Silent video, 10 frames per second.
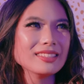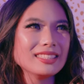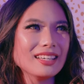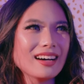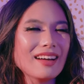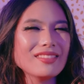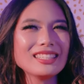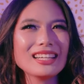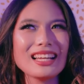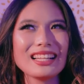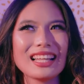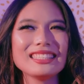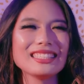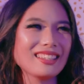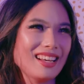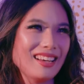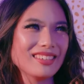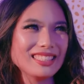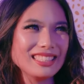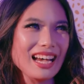So I'm not trying to like diss on
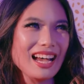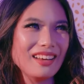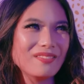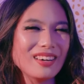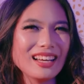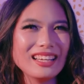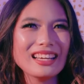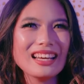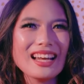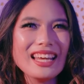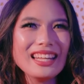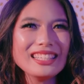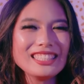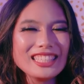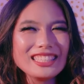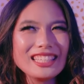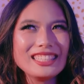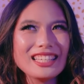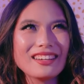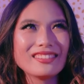anyone's type, but it is just the
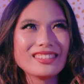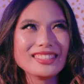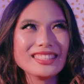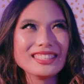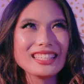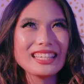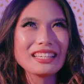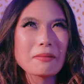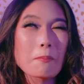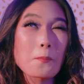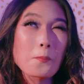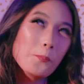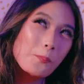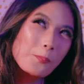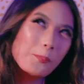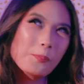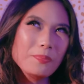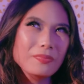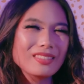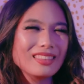general like
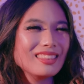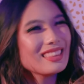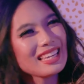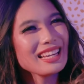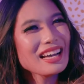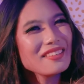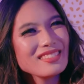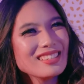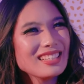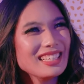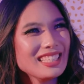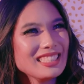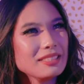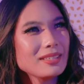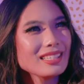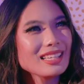thing I've noticed with